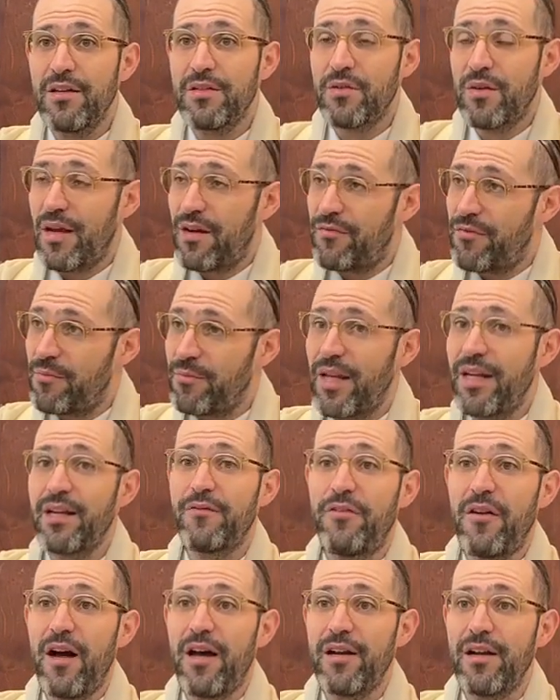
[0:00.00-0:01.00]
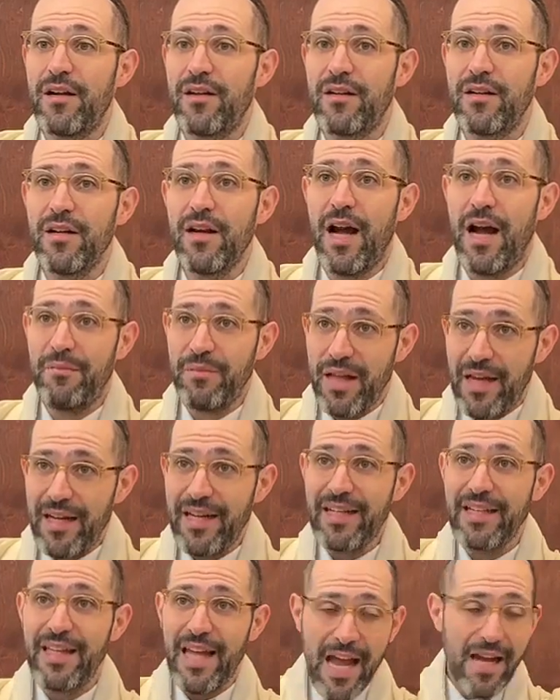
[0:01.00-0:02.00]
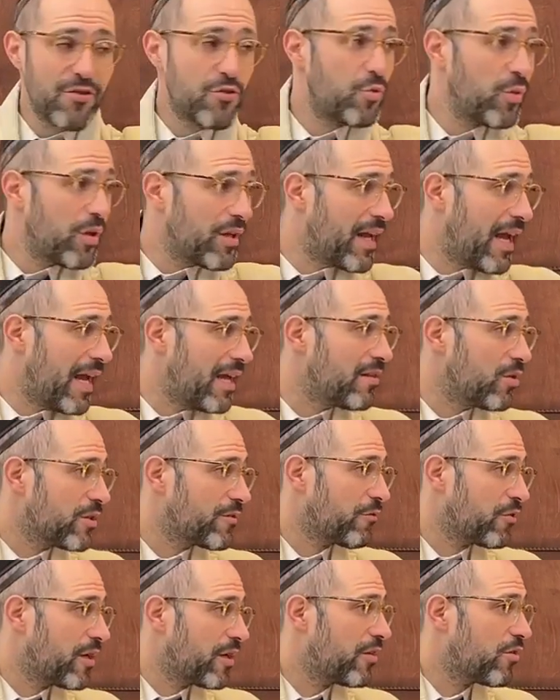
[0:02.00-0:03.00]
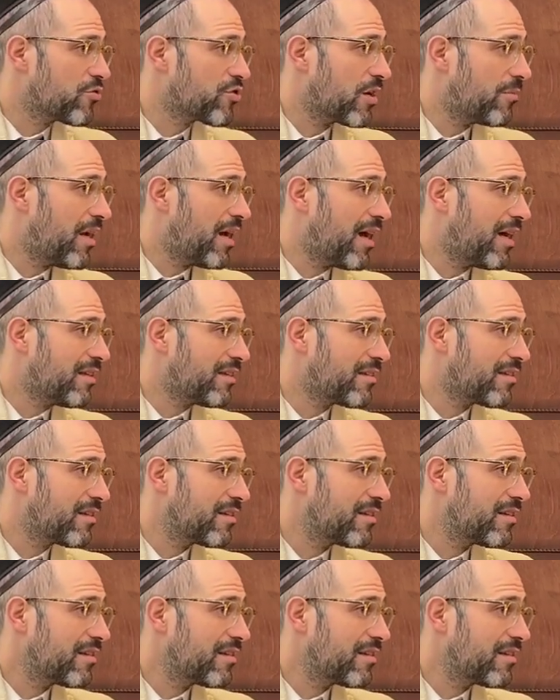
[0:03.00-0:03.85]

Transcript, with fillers: So now if I'm lighting fire, I'm lighting the actual candles for Nerot Shabbat.